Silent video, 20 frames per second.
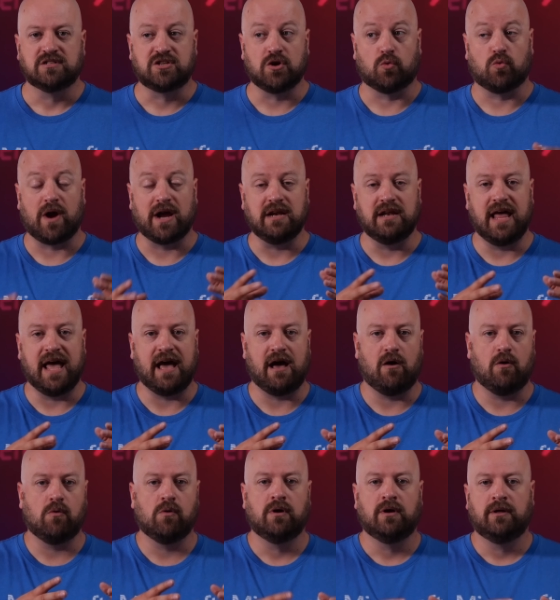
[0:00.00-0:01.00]
So right
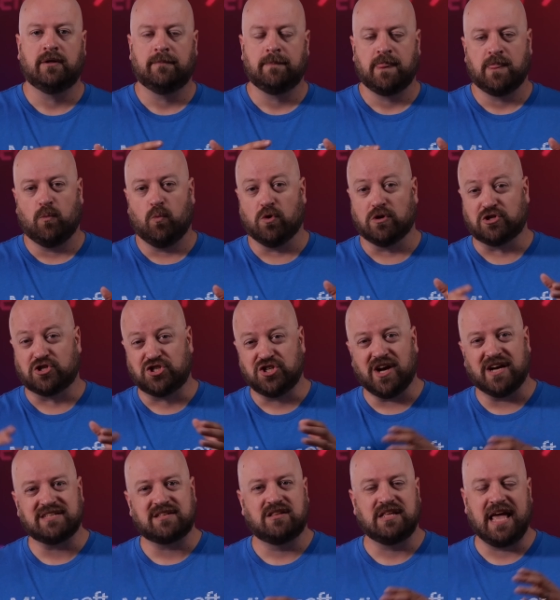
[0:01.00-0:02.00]
now, we're
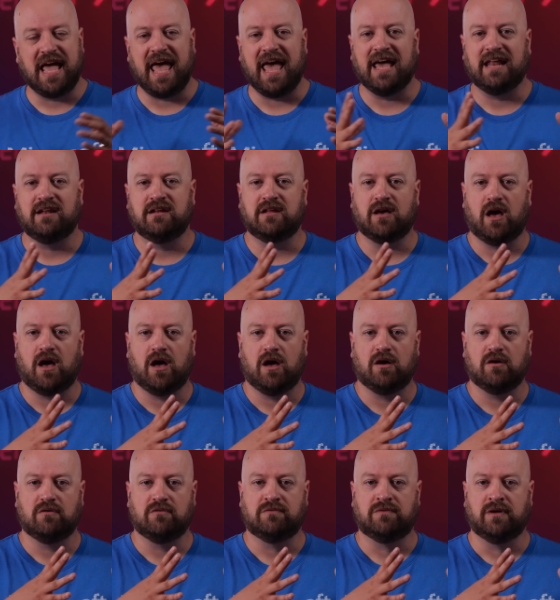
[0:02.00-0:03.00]
just in the end
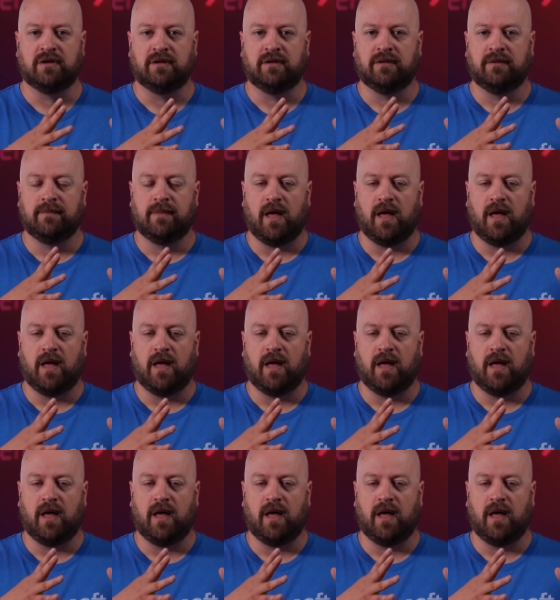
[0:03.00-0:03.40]
of